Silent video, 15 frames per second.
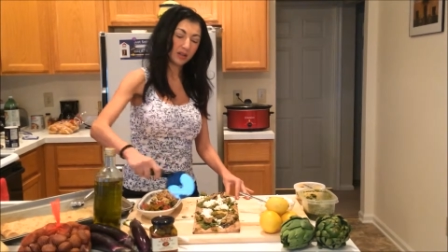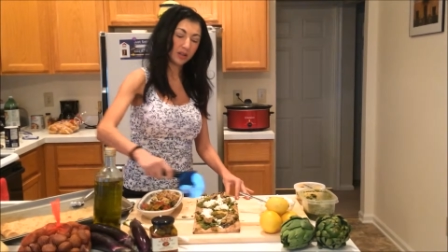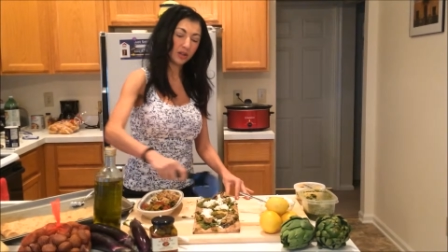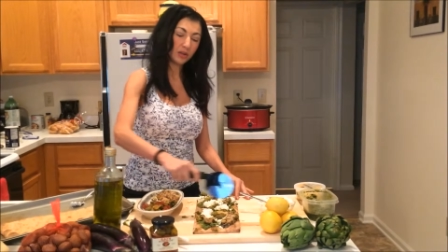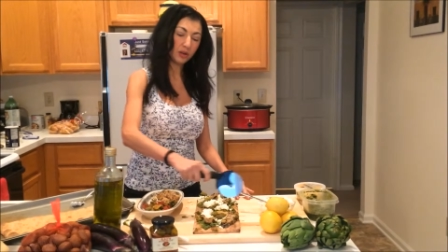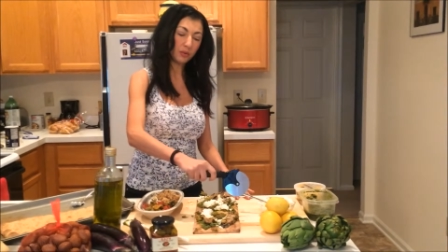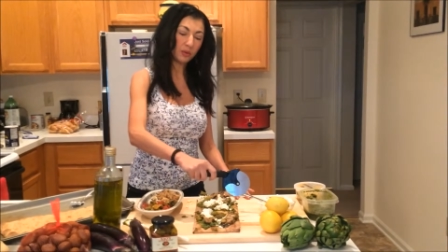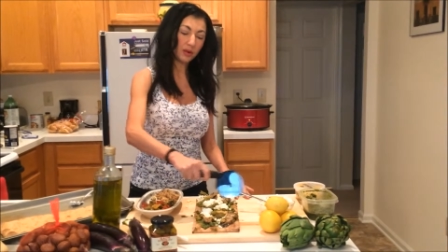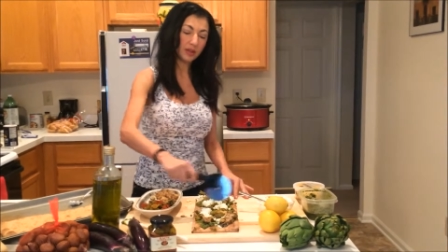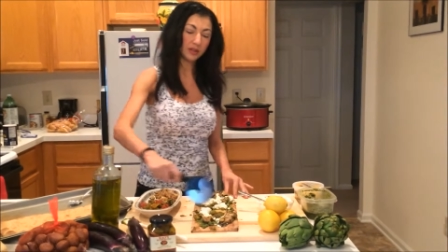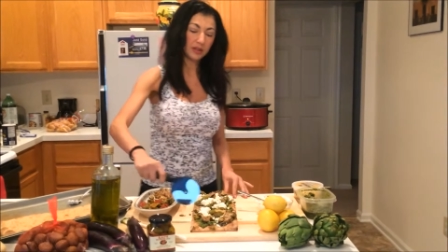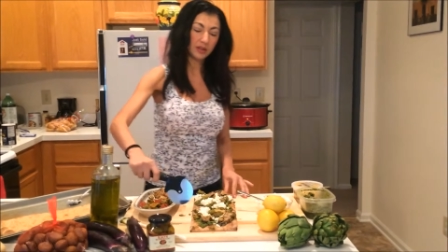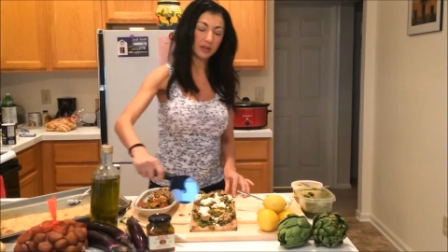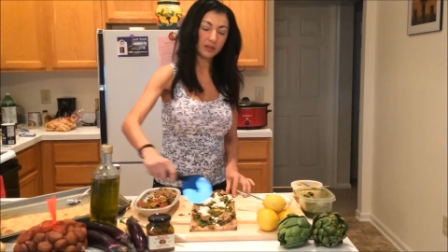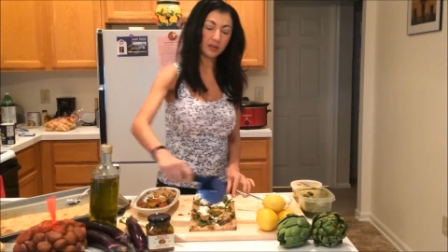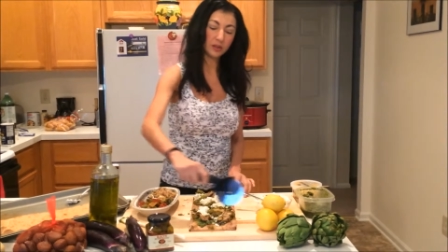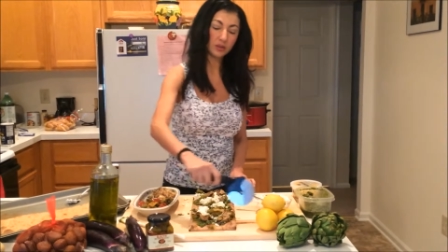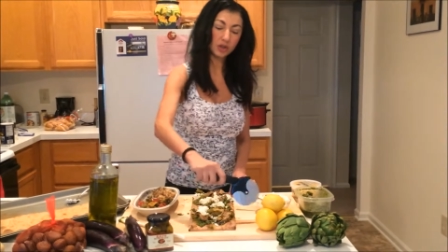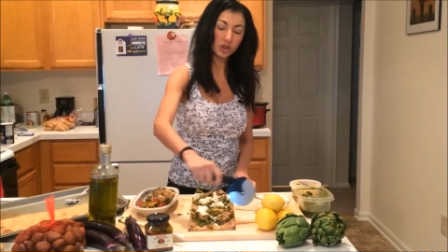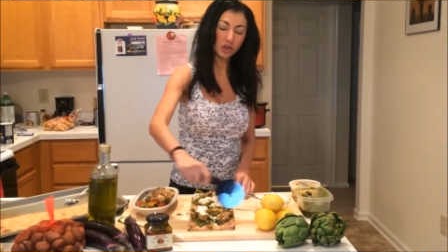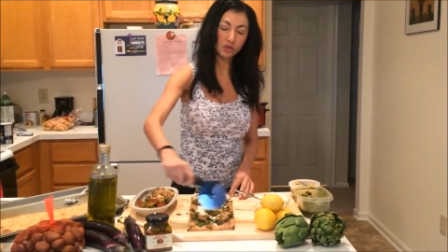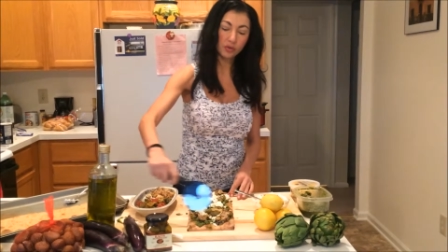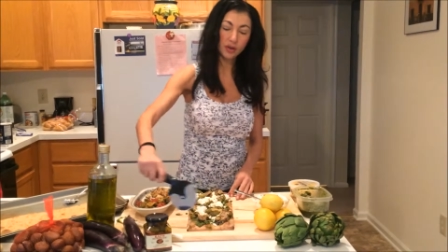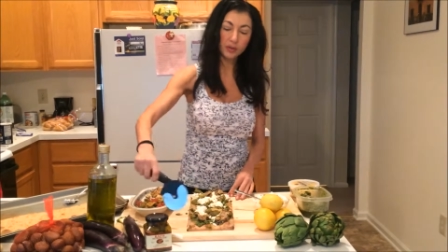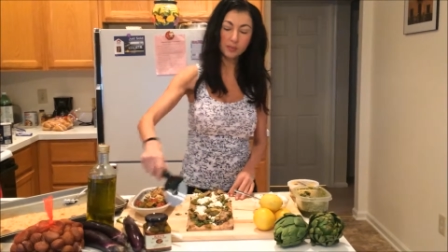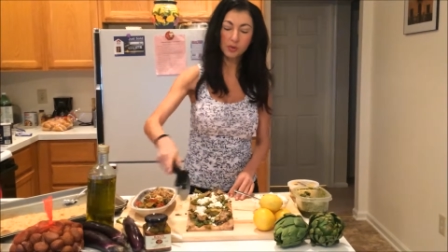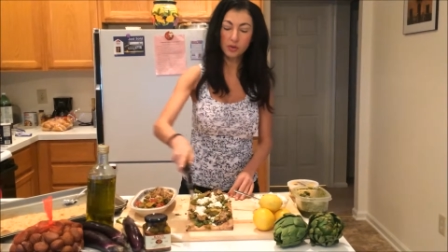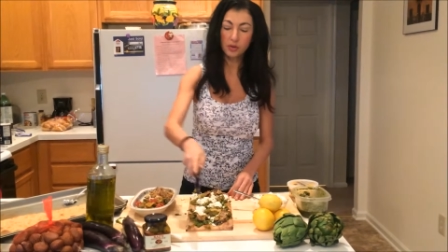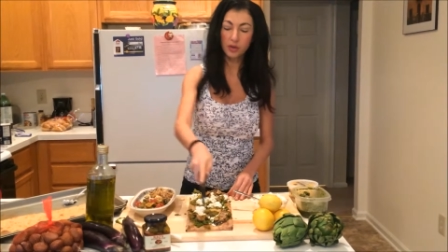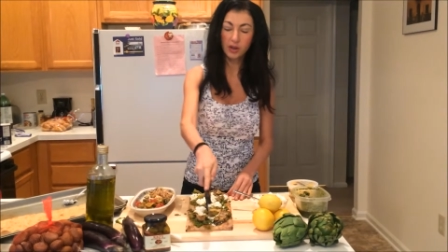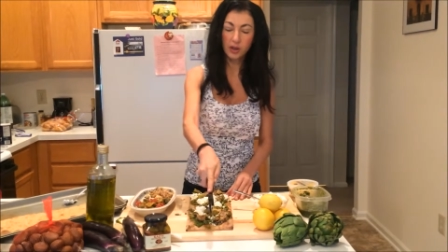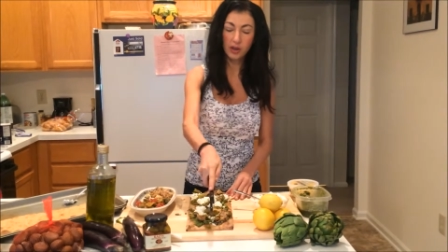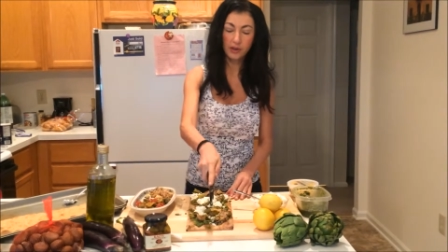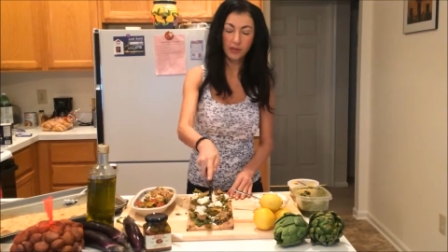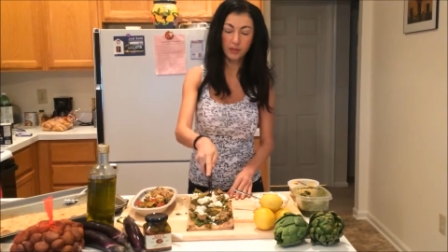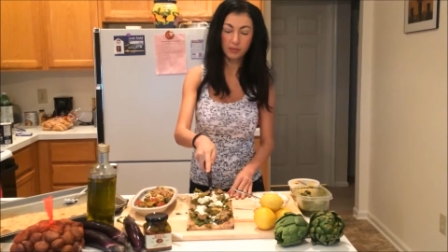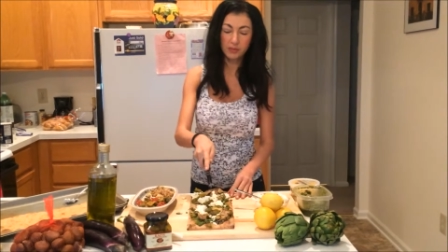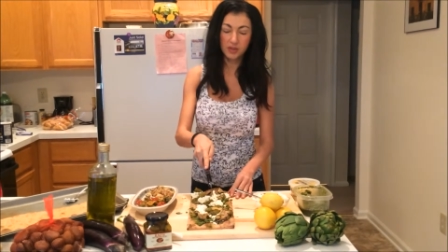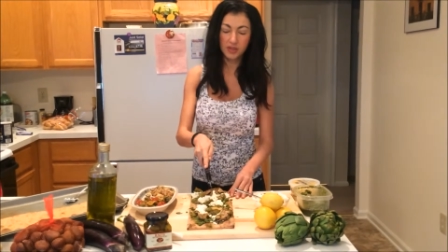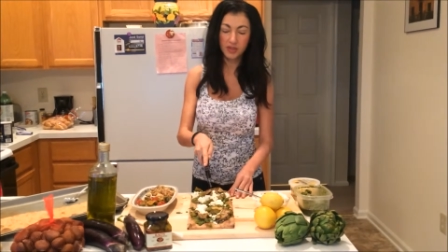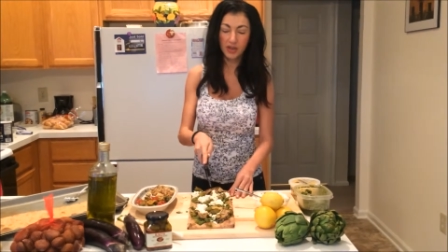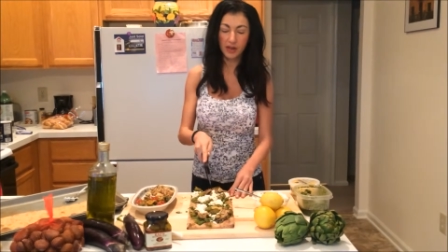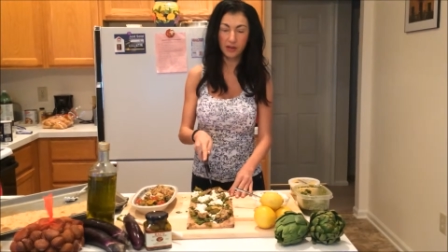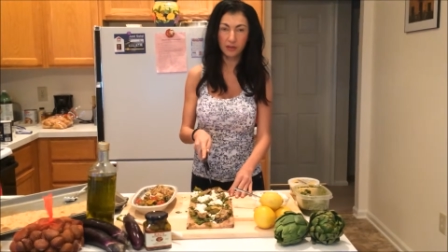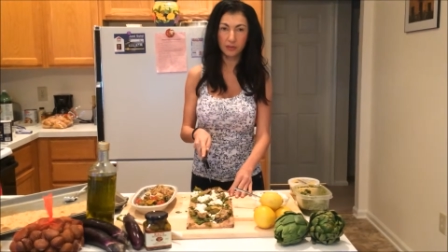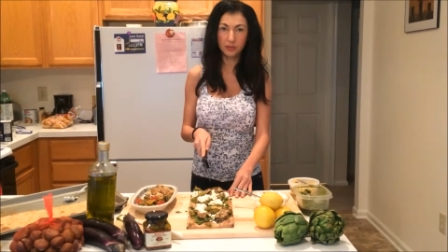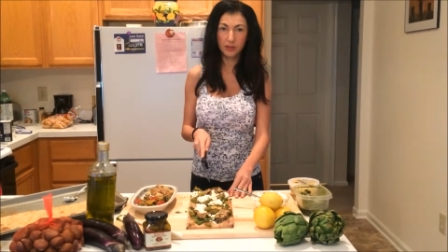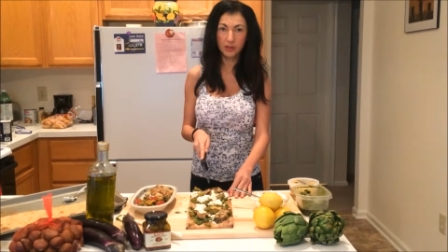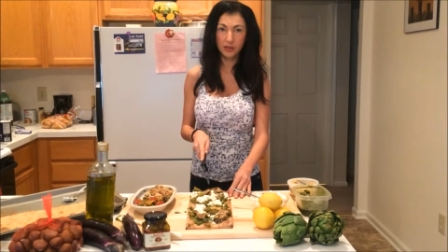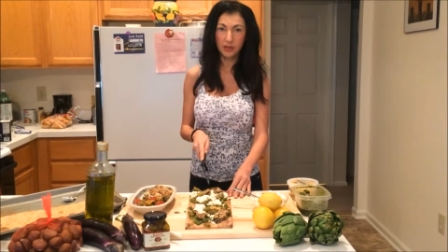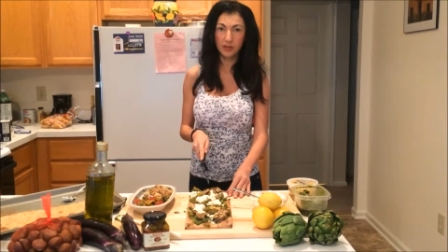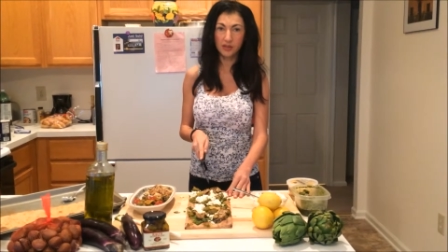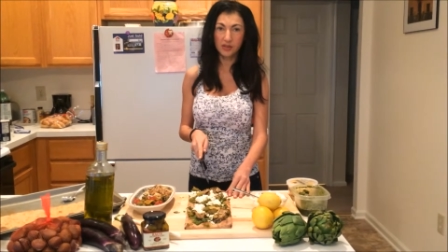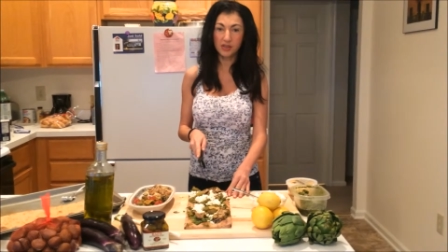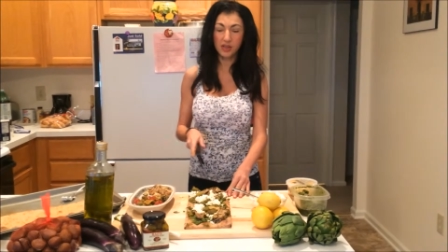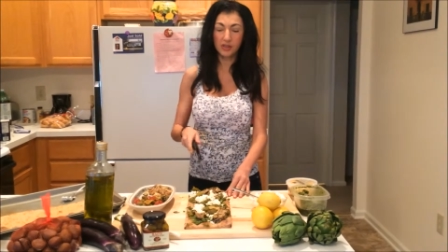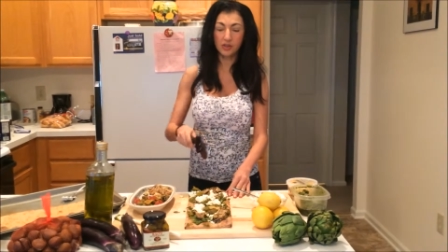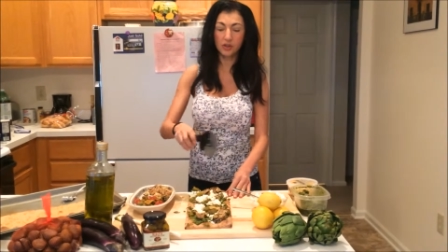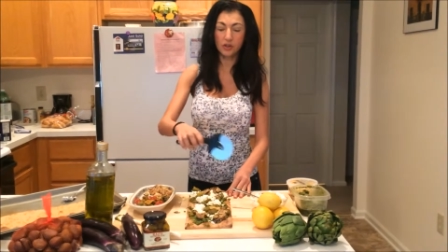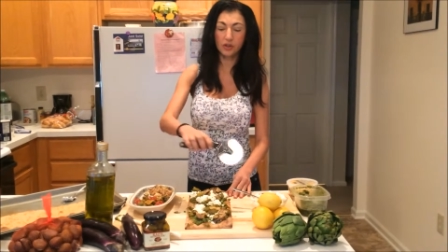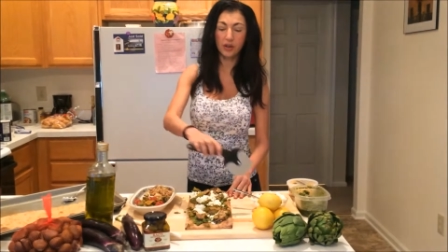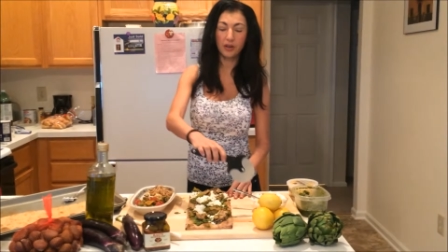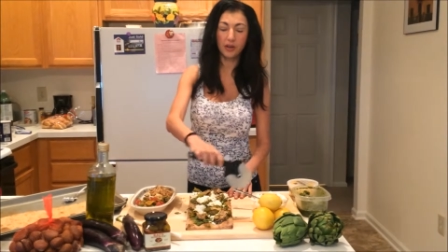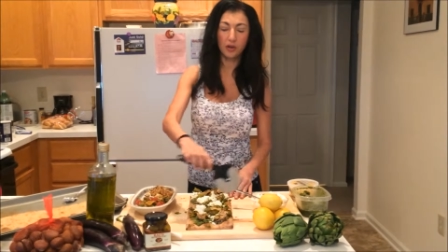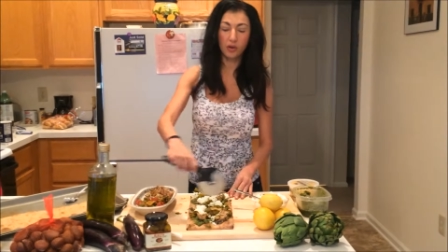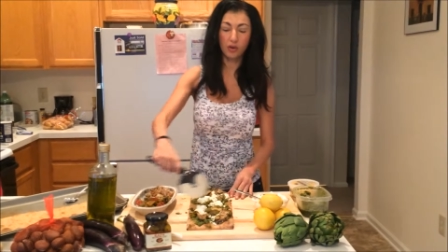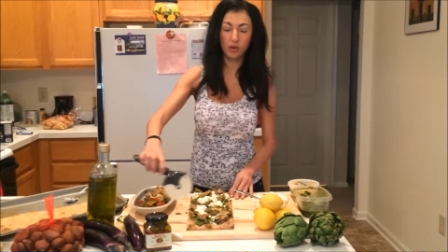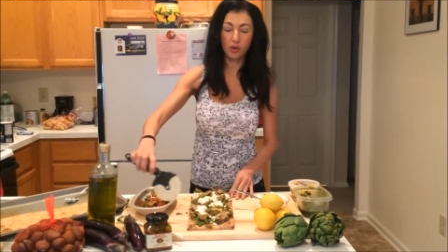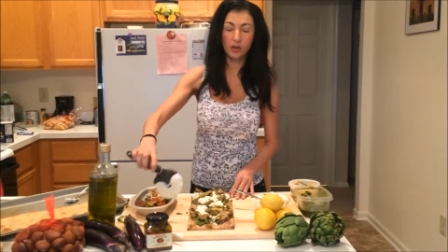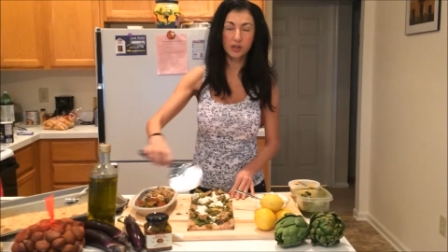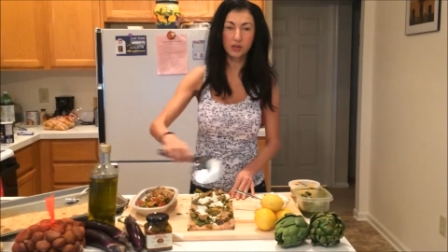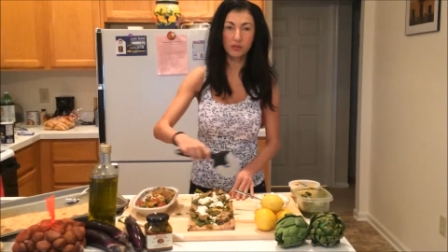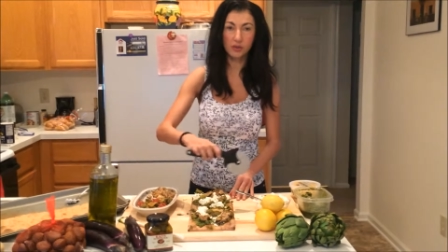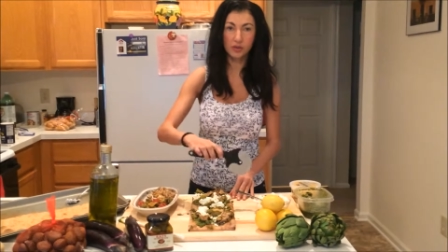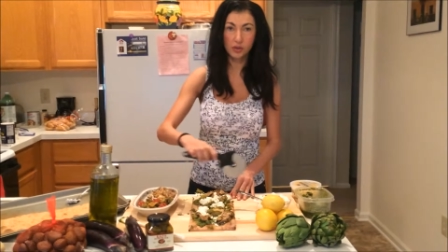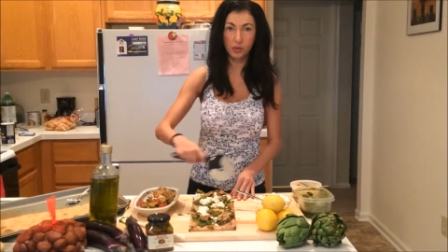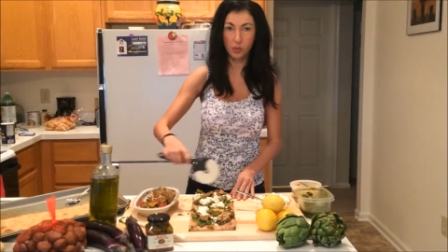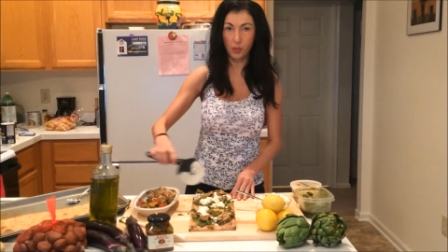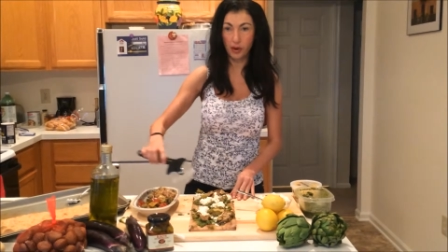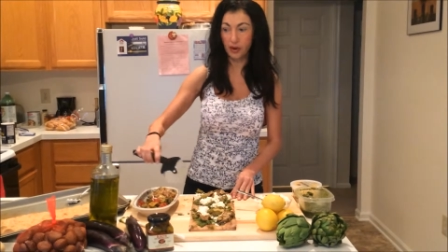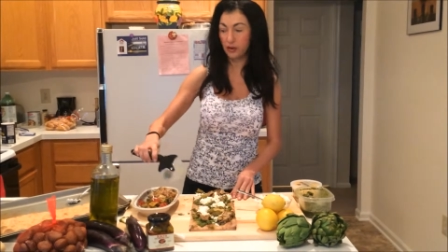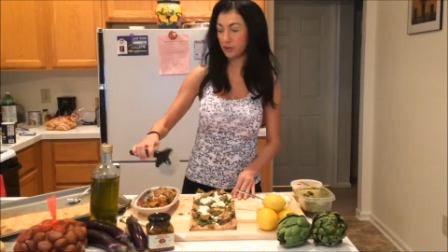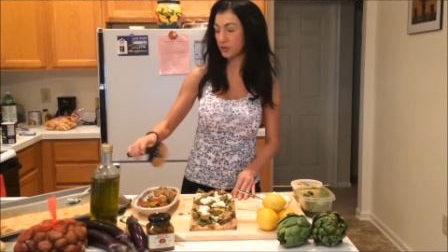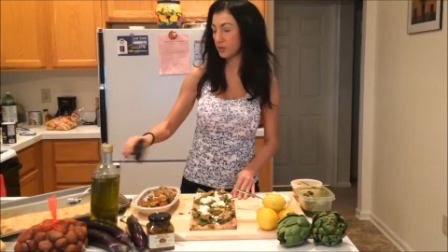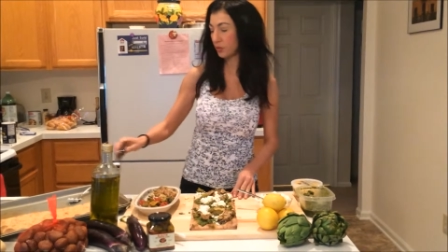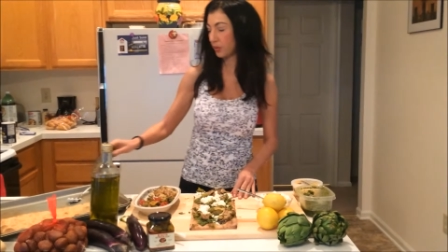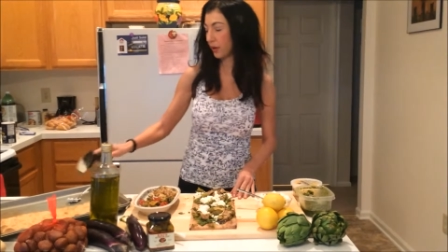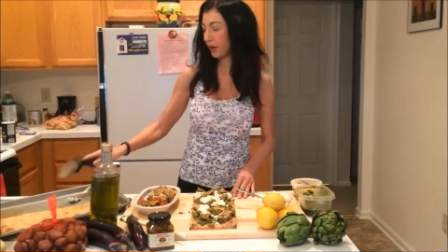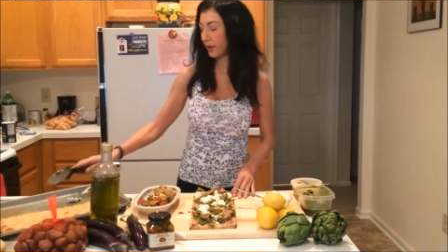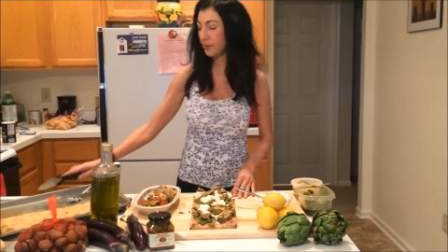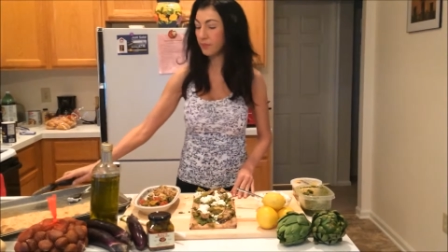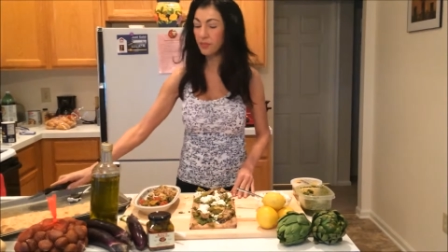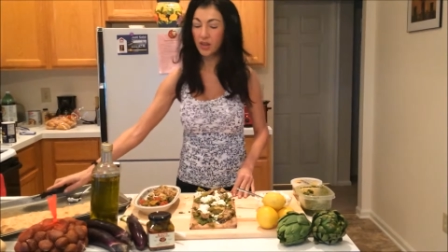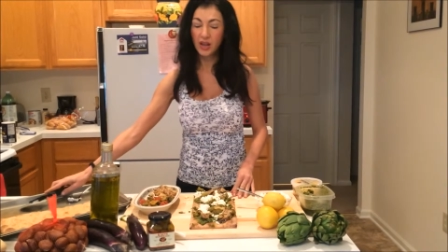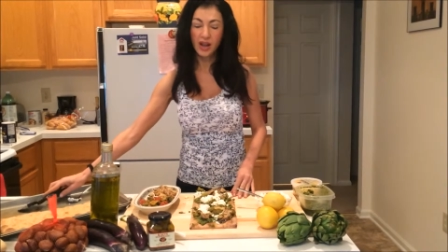in little strips, or you can cut them down in the center and across for squares, okay?